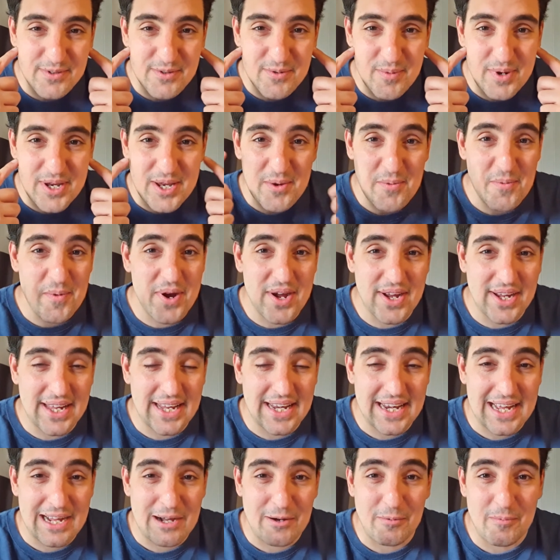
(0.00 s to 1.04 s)
for when you're working
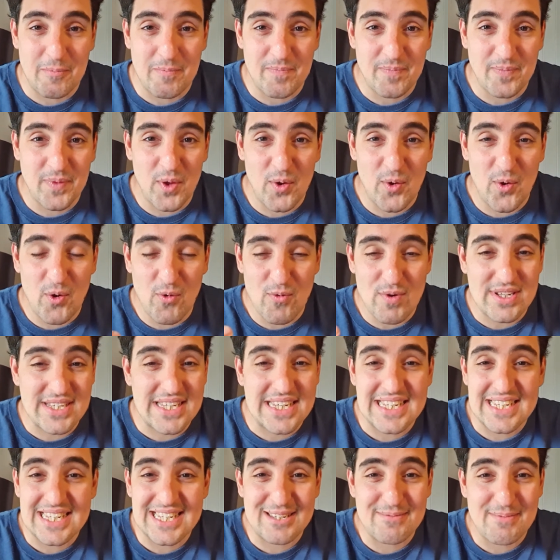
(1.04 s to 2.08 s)
out, or
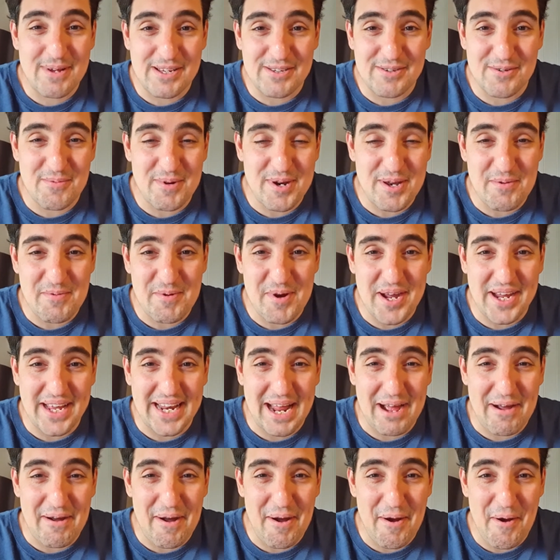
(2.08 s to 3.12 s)
resistance bands for when you're working
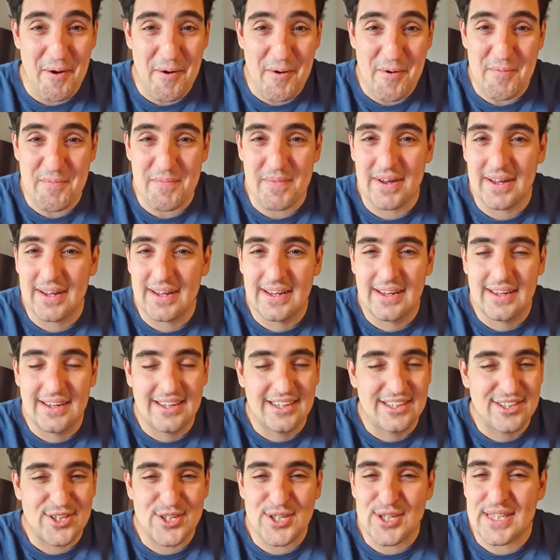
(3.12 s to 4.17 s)
out at home.
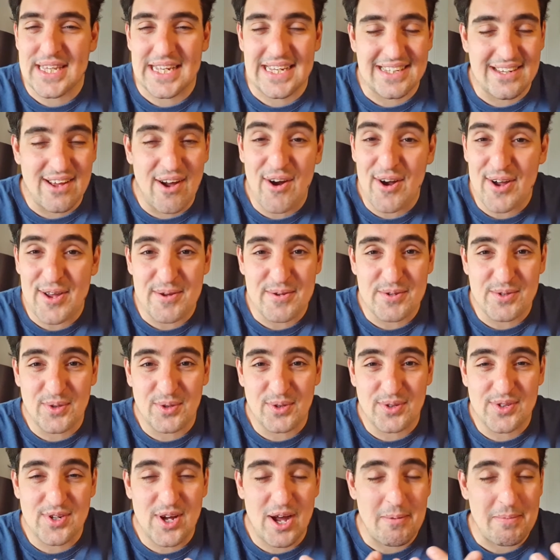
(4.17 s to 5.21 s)
Just things that I use all
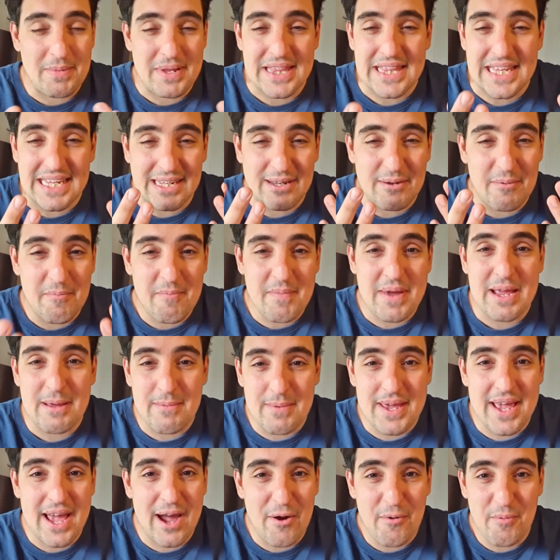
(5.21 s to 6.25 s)
the time and I think can
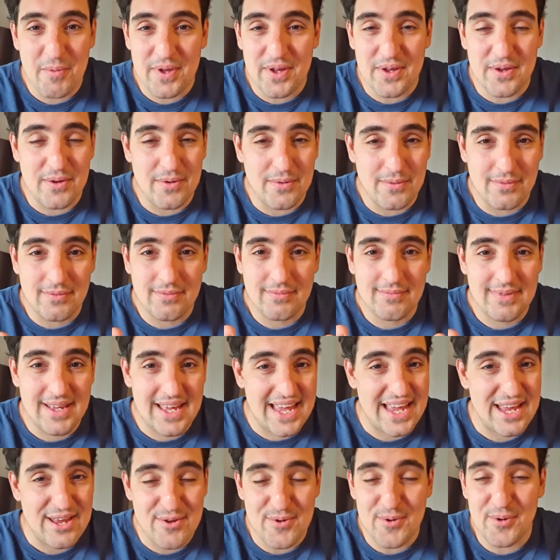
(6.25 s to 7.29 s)
maybe help you
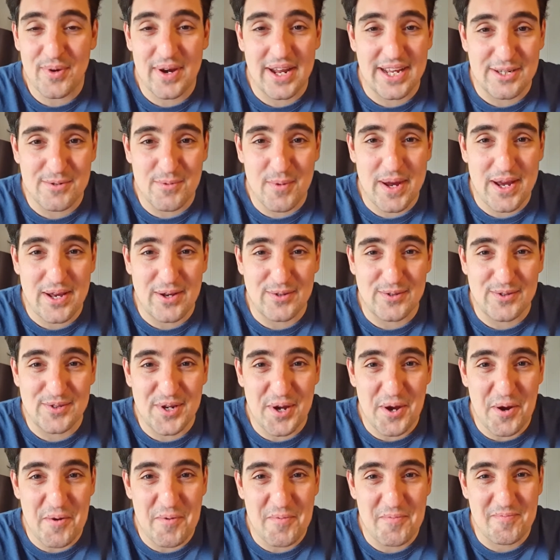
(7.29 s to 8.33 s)
hit your next weight loss
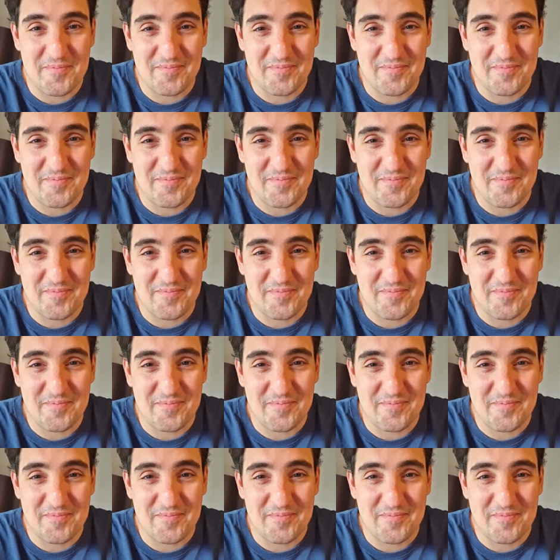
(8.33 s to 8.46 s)
goal.